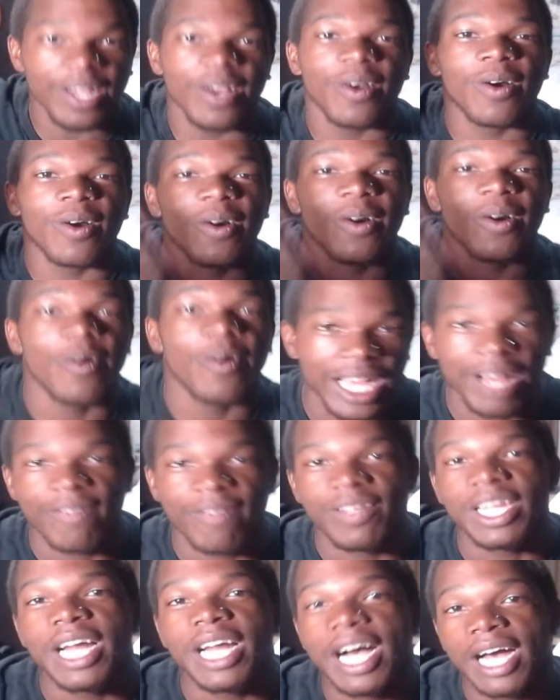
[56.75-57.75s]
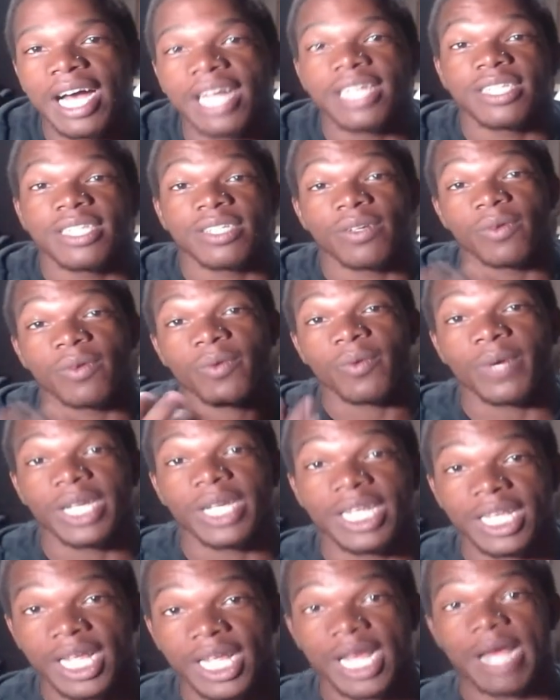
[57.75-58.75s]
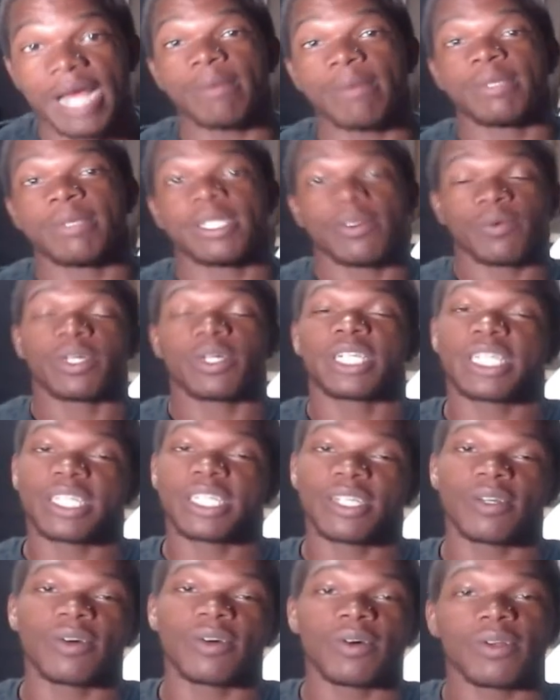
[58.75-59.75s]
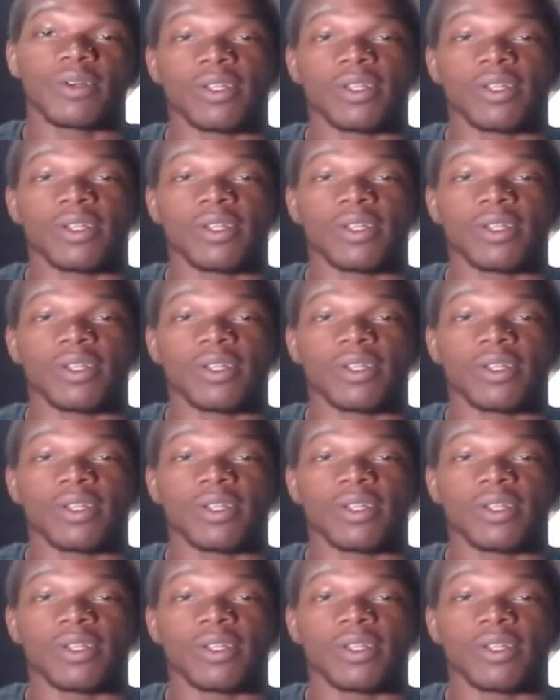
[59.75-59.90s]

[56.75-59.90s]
We have not relapse. We're still holding